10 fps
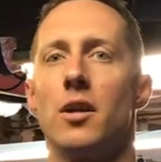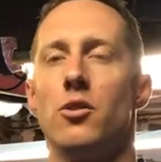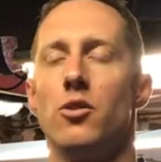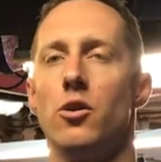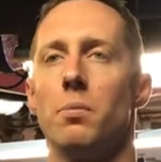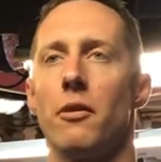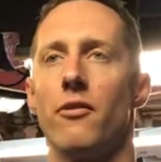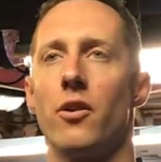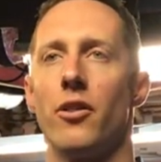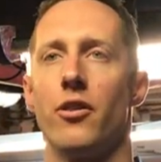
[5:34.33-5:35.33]
do you
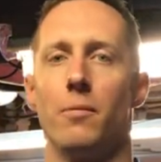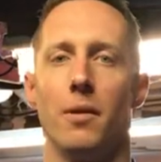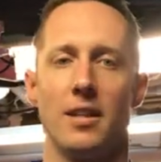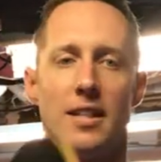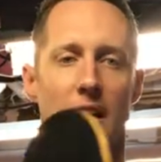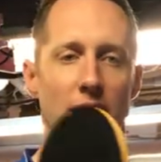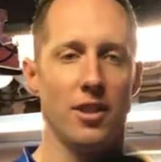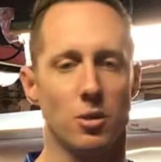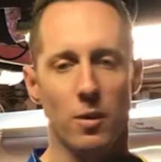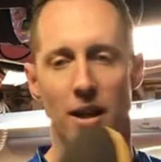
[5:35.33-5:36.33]
prefer to third ball attack
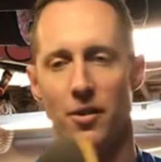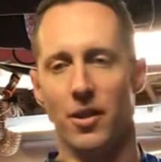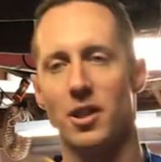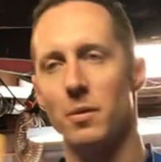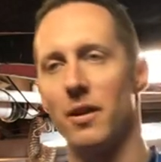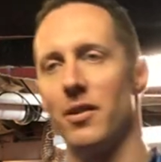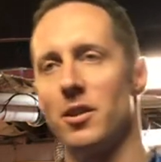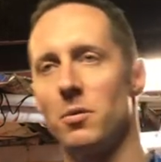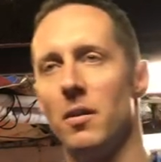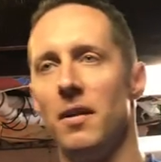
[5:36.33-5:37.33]
this way or this way or
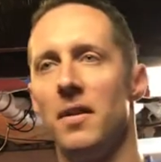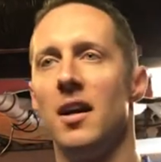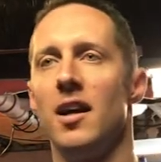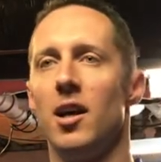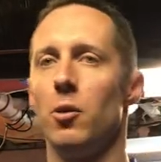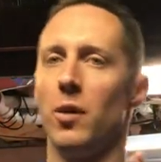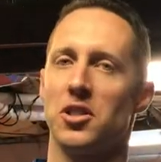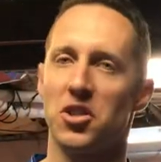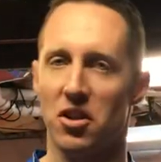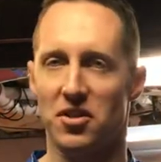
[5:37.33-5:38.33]
this way? And what
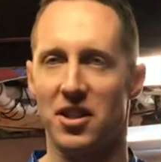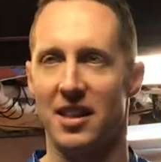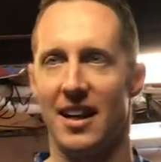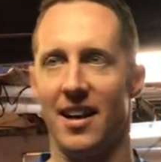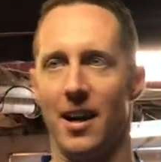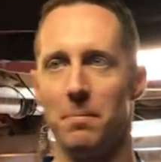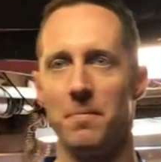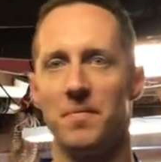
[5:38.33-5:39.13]
serve set that up?